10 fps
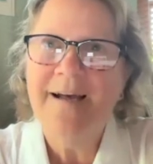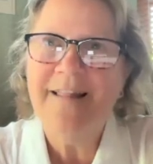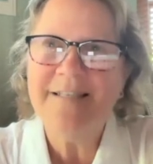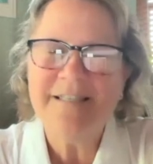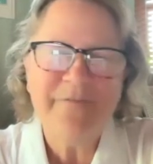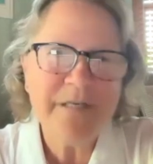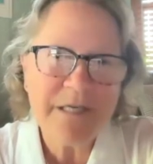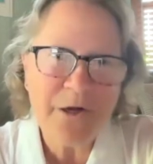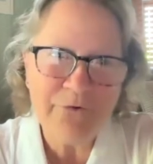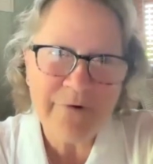this
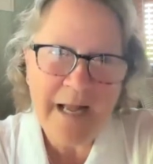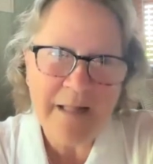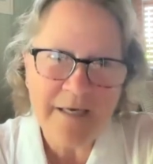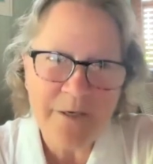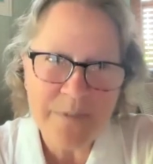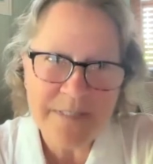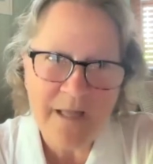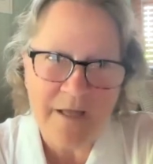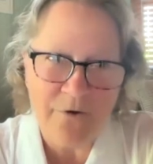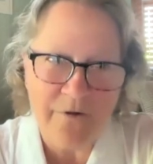physical reality was
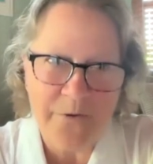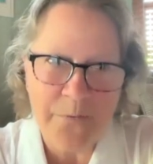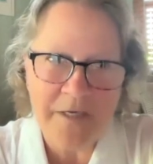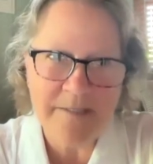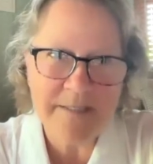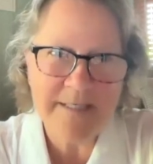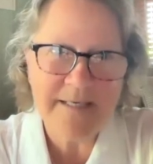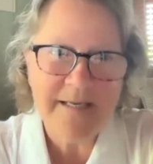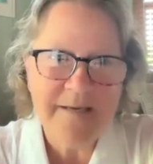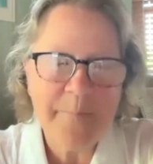not all there was,
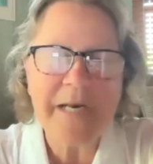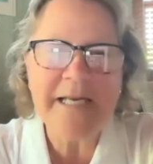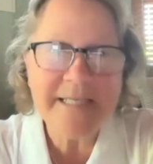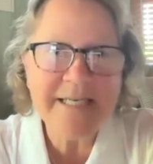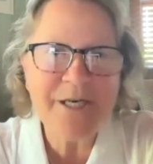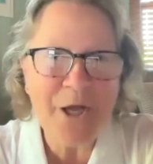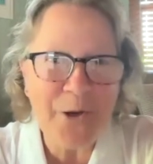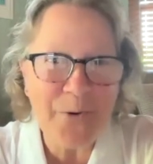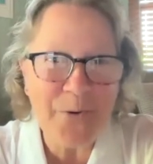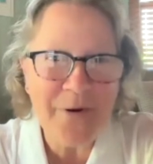but I didn't
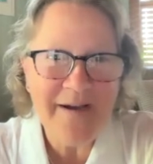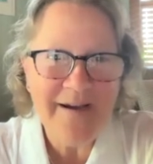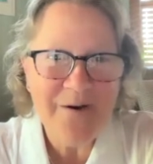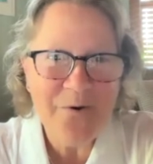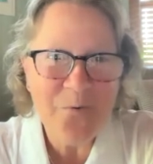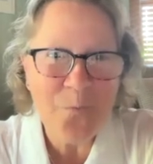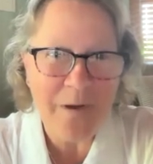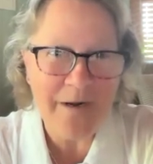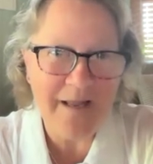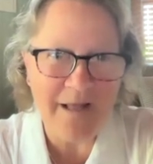know
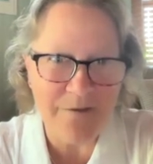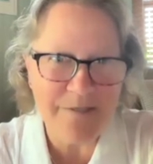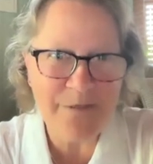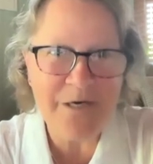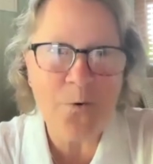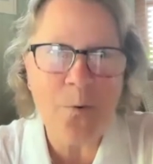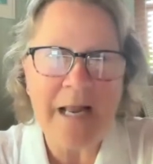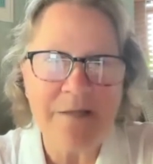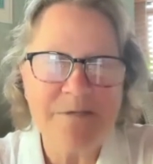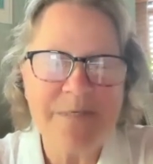what else, you know, what
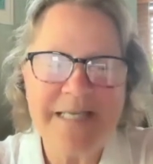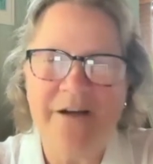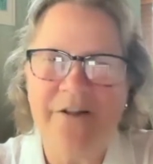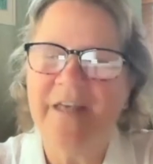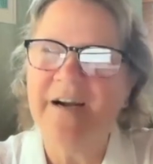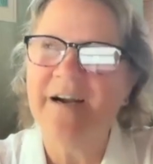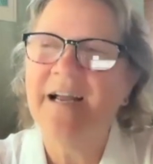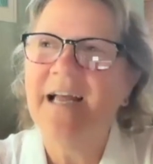else was out there.